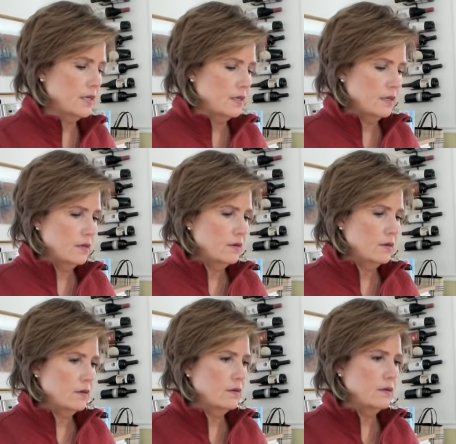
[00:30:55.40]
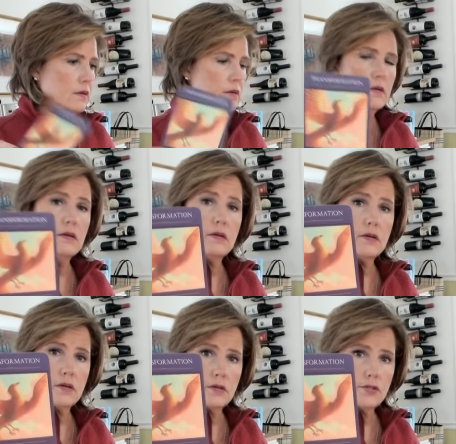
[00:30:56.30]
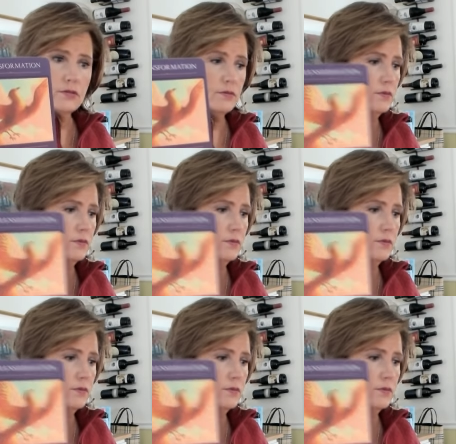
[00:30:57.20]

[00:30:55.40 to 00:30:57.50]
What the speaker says: Nobody speaks.